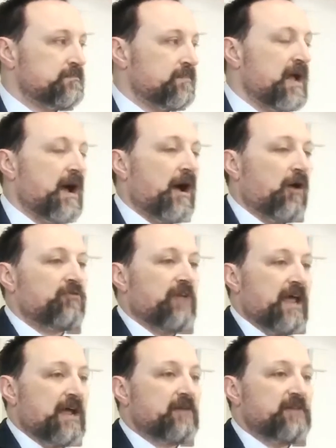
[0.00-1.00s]
I'll
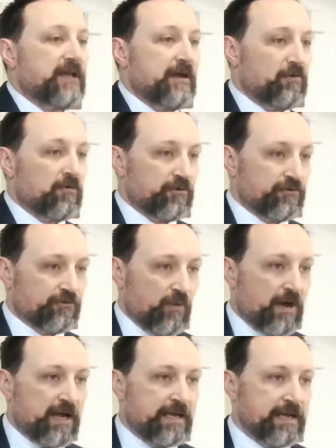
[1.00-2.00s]
take the elders
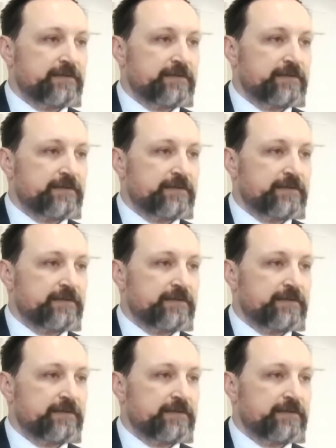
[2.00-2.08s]
away.